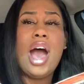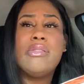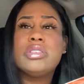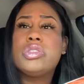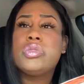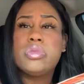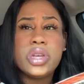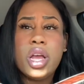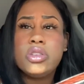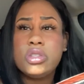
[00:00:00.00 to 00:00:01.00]
I was
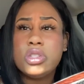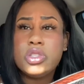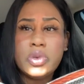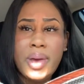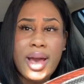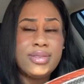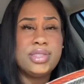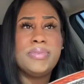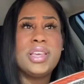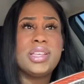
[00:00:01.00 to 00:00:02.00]
302 pounds
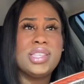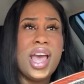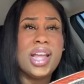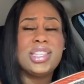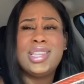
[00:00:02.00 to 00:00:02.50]
to be exact.